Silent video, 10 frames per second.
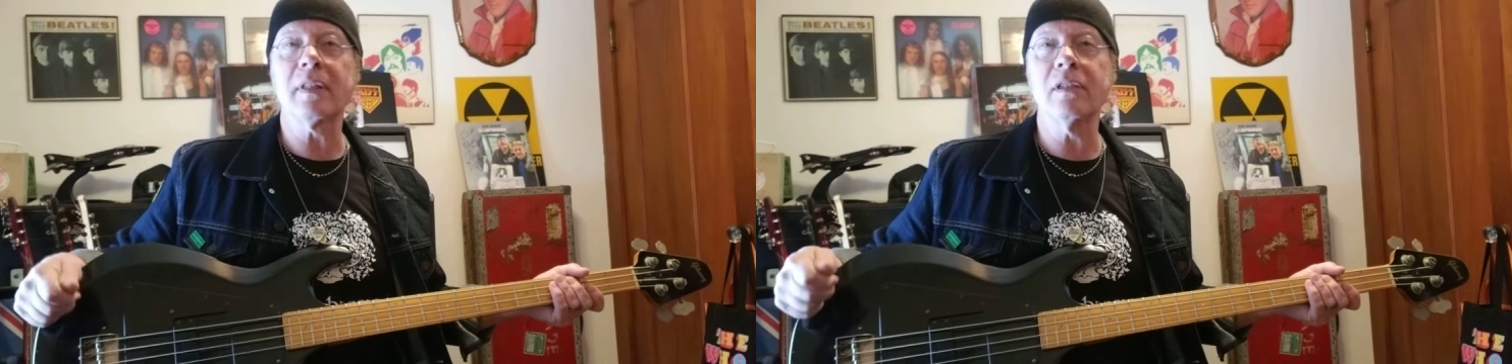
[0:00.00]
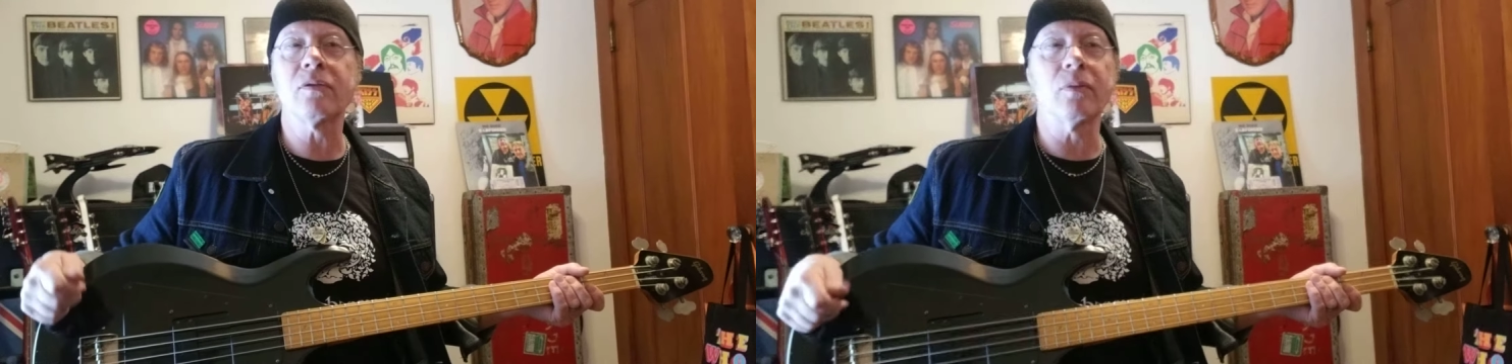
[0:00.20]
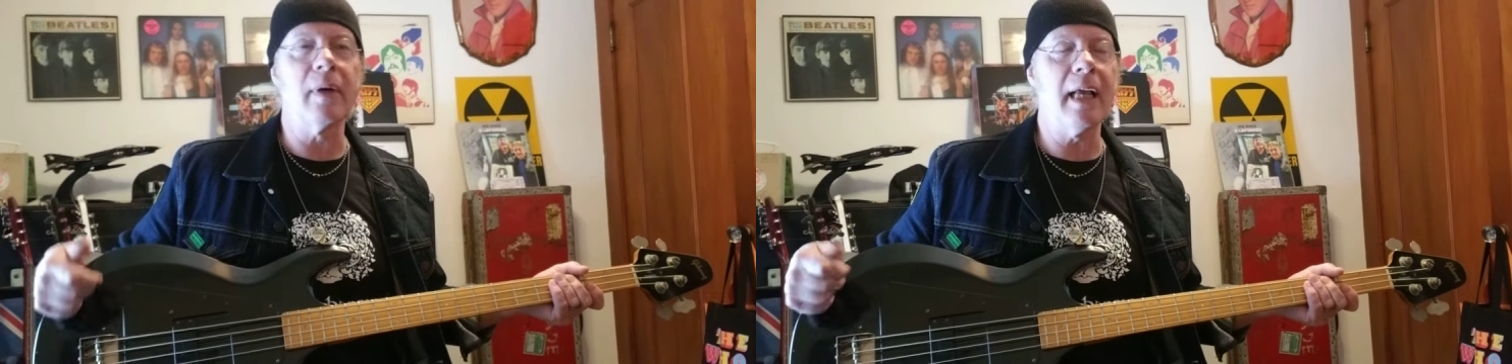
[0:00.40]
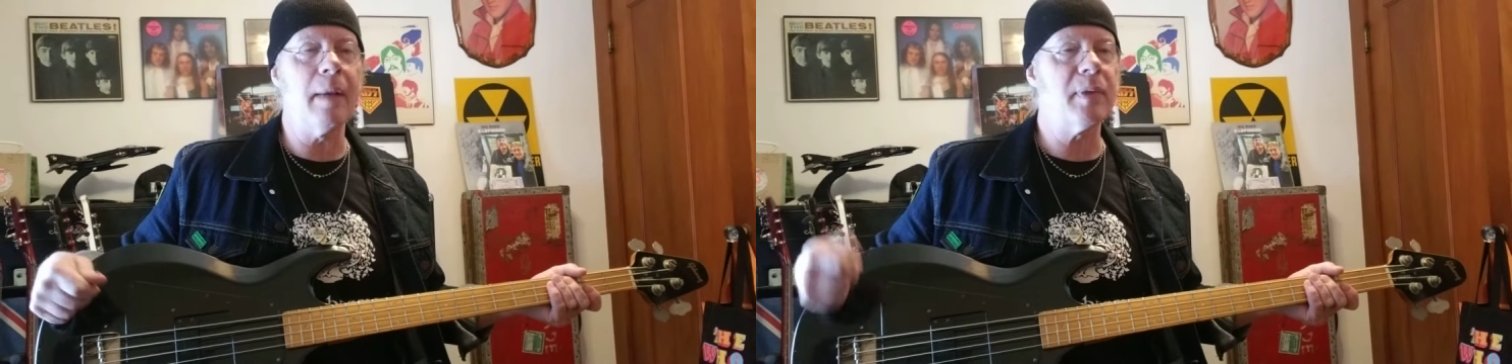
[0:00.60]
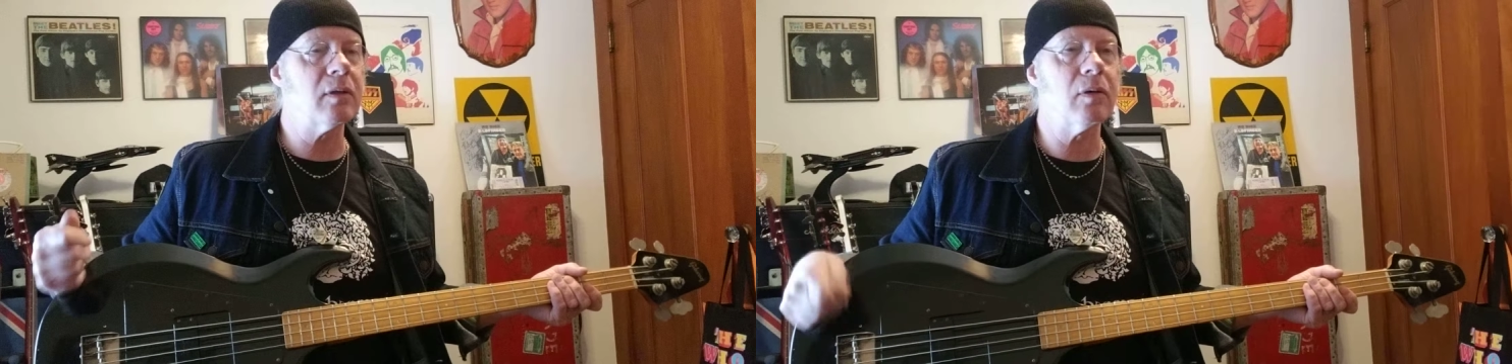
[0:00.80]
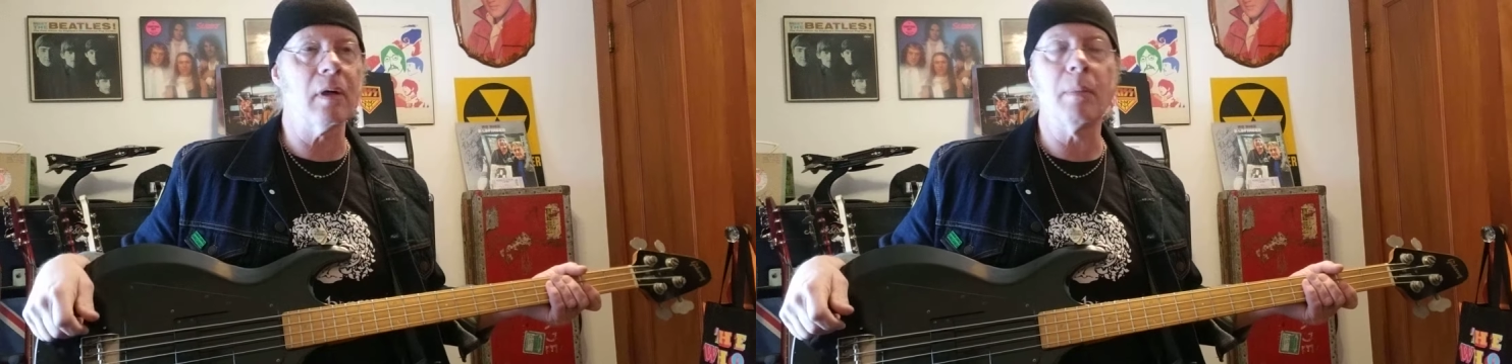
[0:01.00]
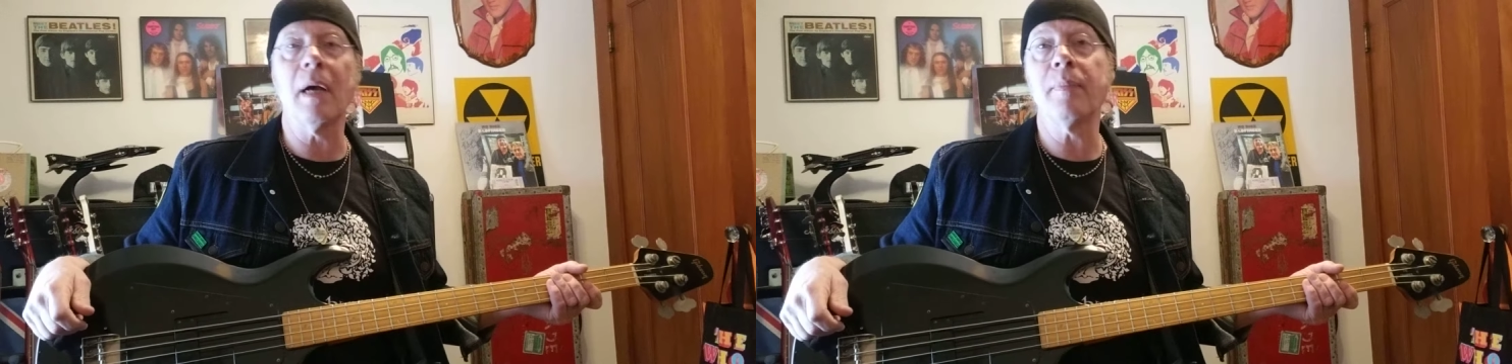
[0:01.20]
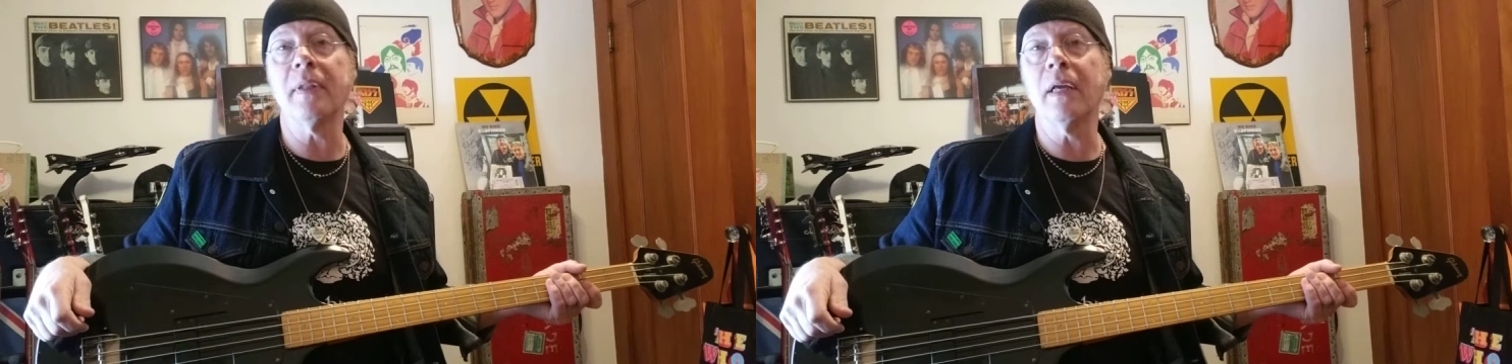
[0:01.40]
these through an amp and turn them
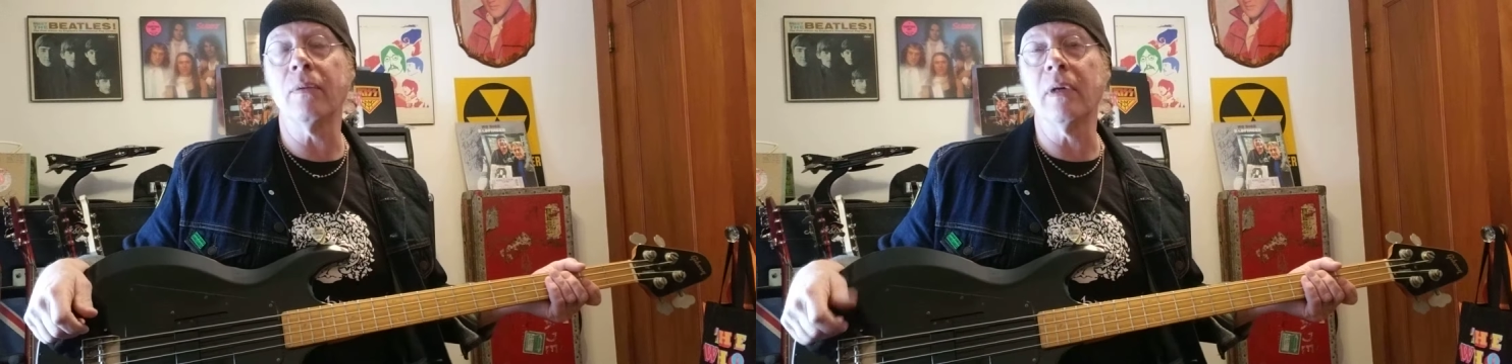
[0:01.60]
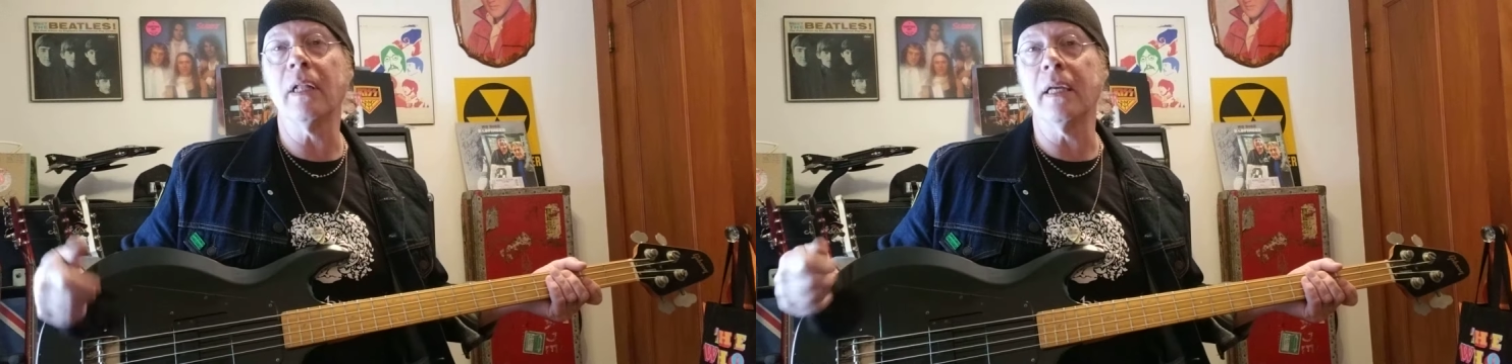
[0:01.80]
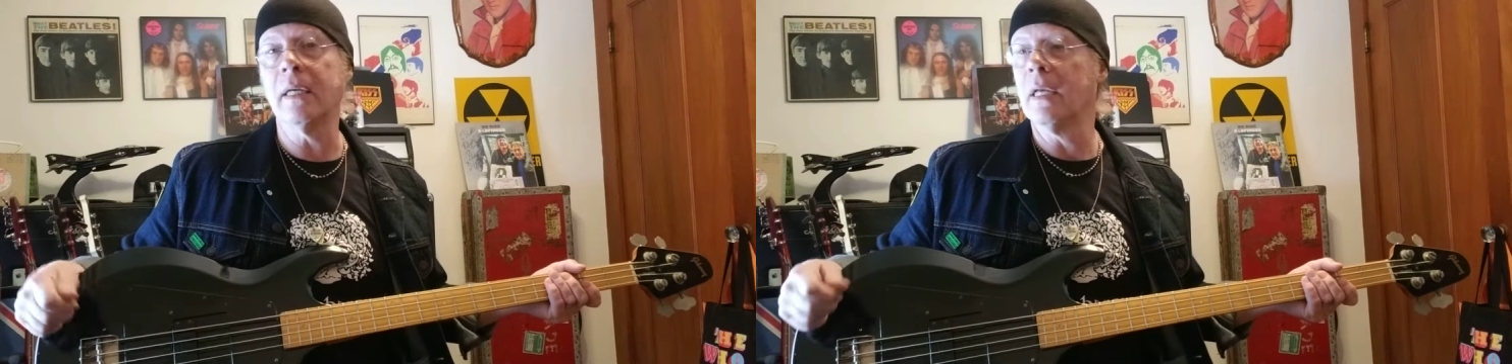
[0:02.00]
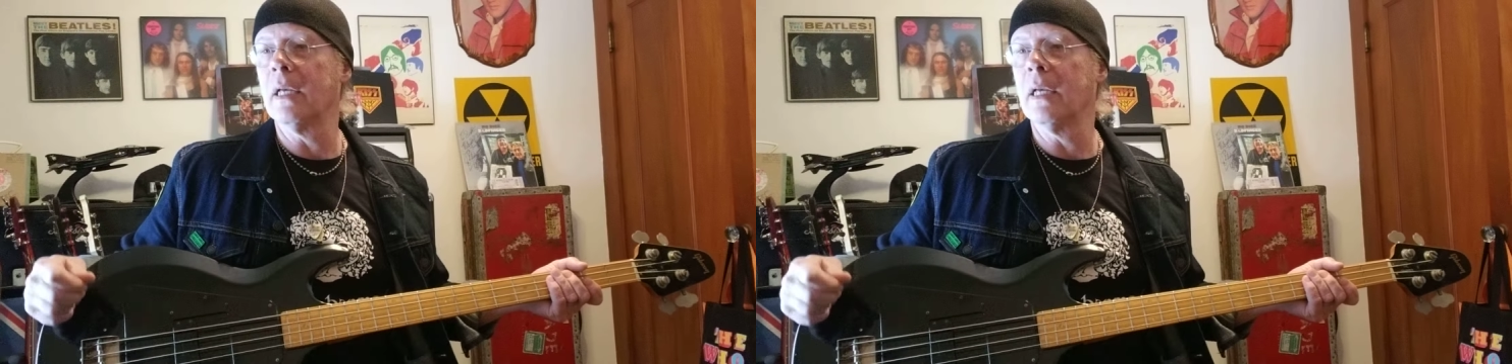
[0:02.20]
up and they really,